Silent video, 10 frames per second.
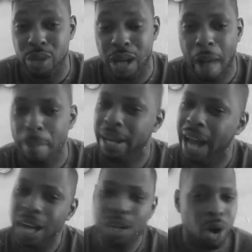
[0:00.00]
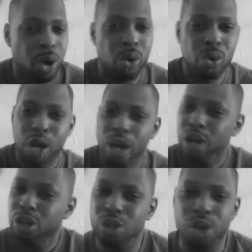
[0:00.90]
I mean, I know,
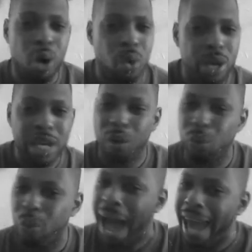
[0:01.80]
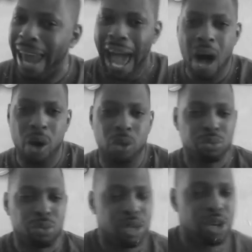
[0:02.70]
we can ride out,